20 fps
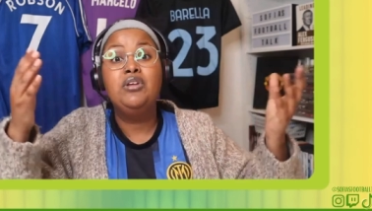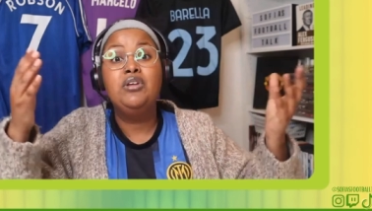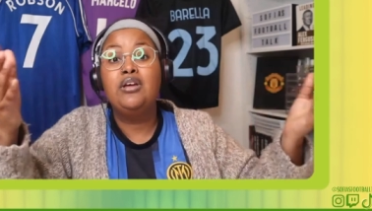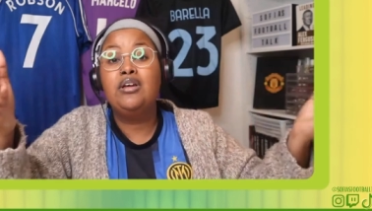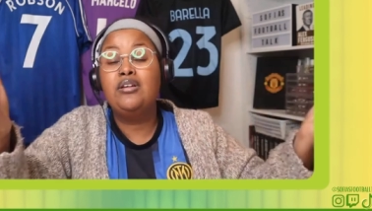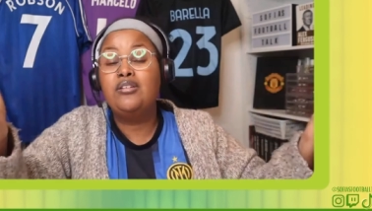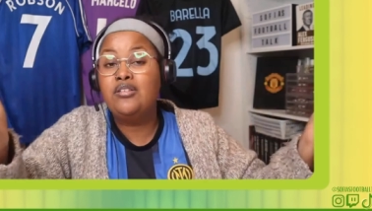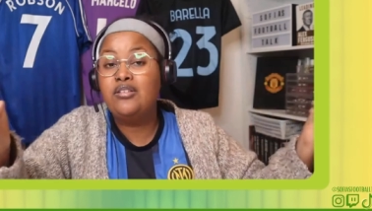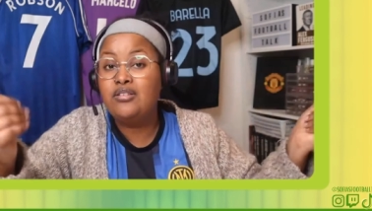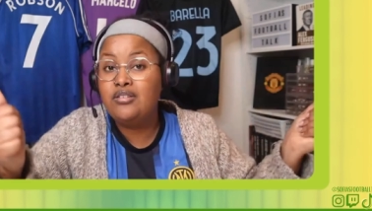
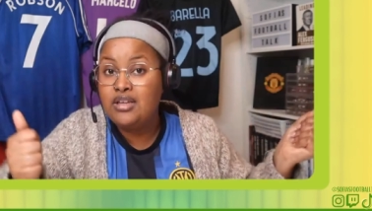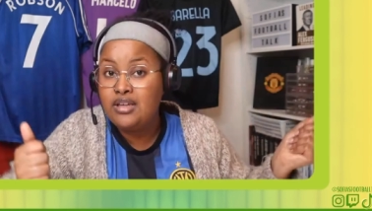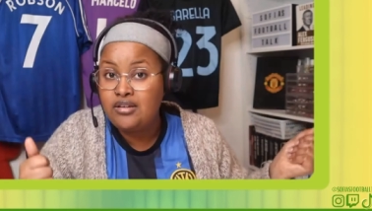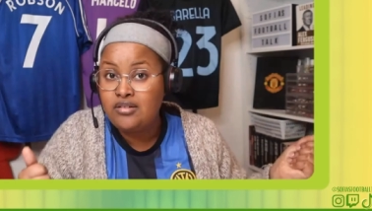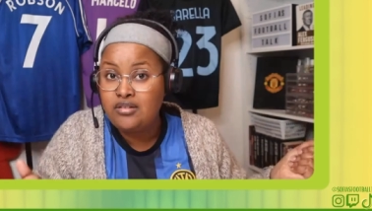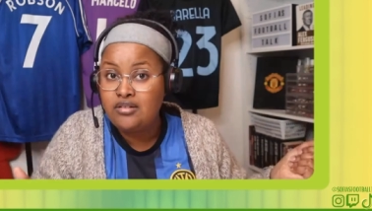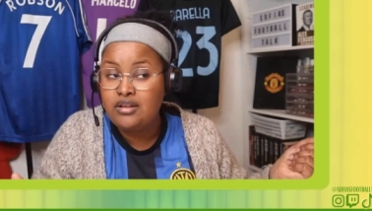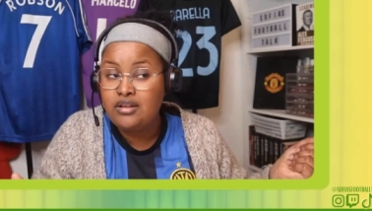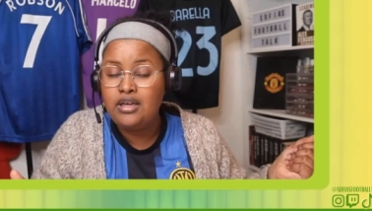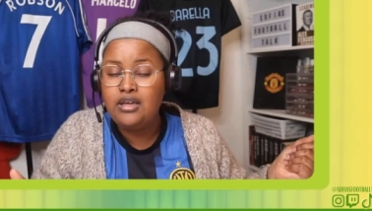
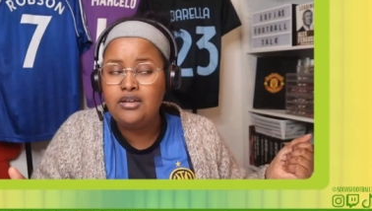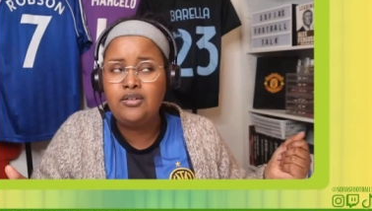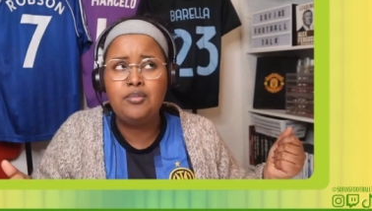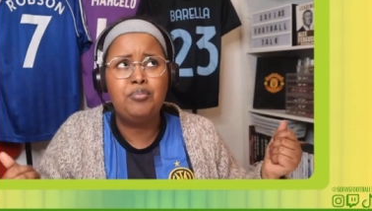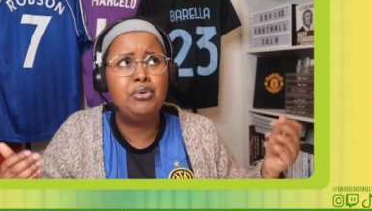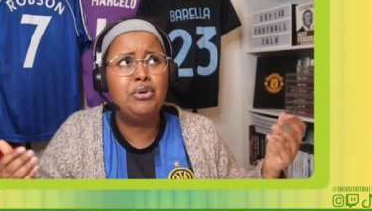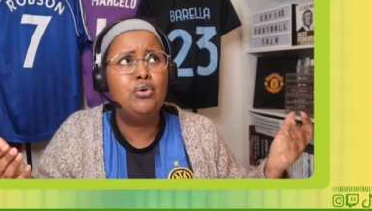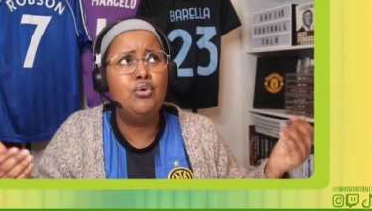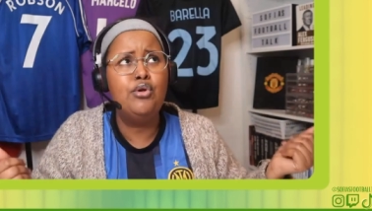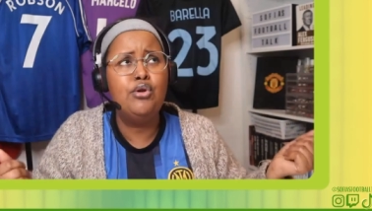assisted
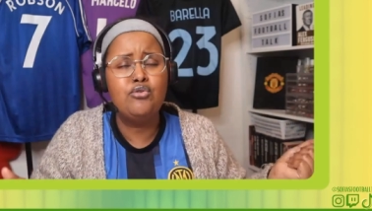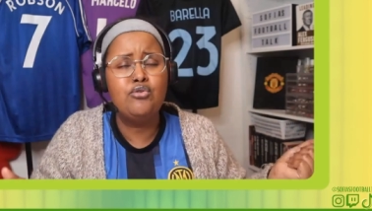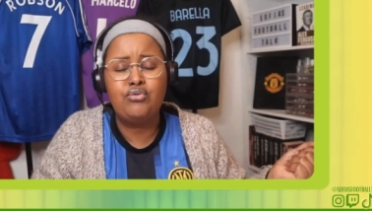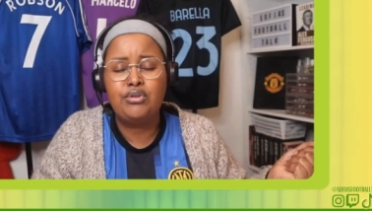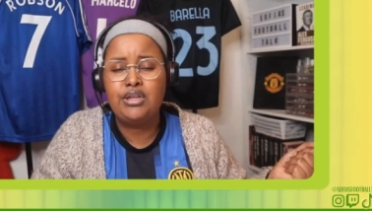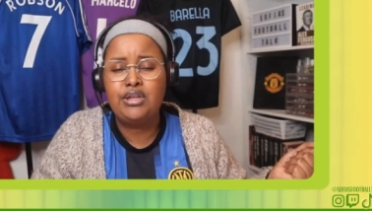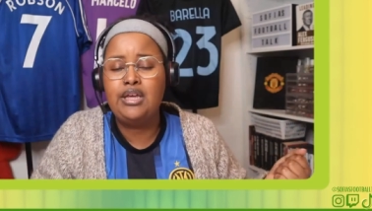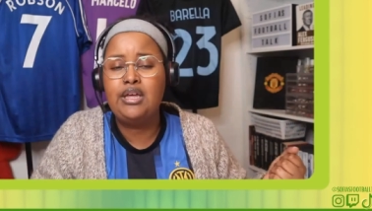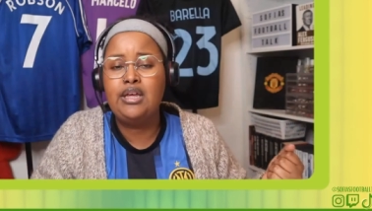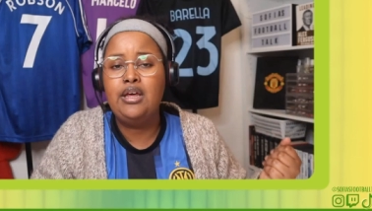
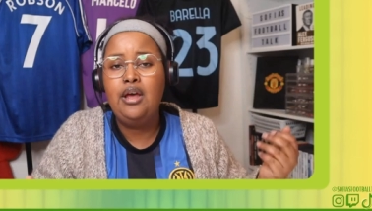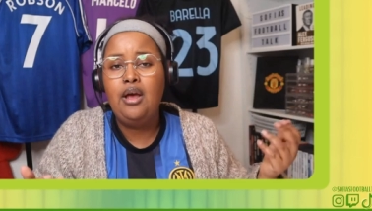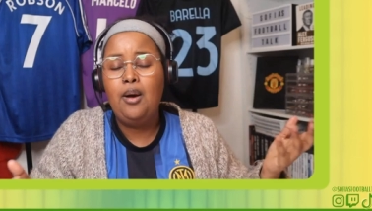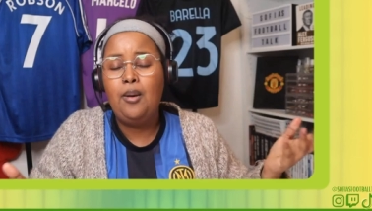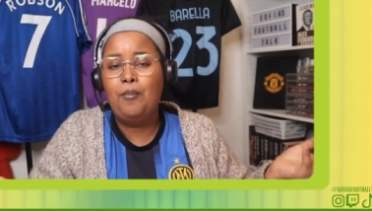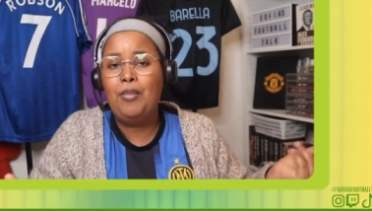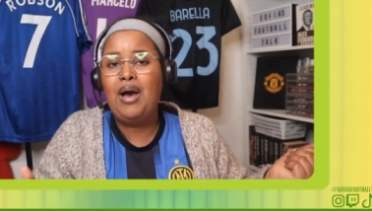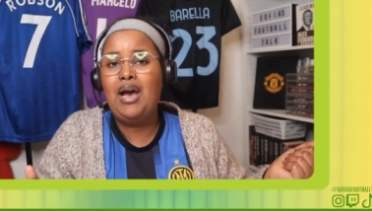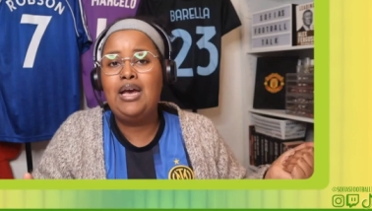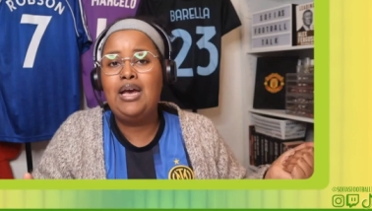beautifully
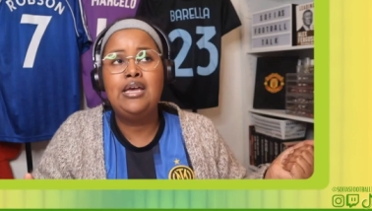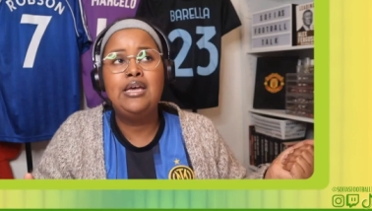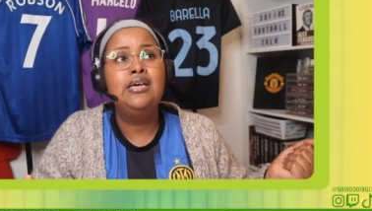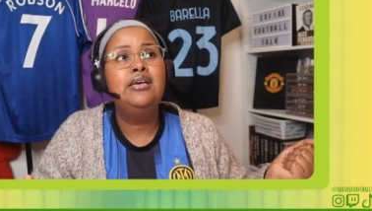by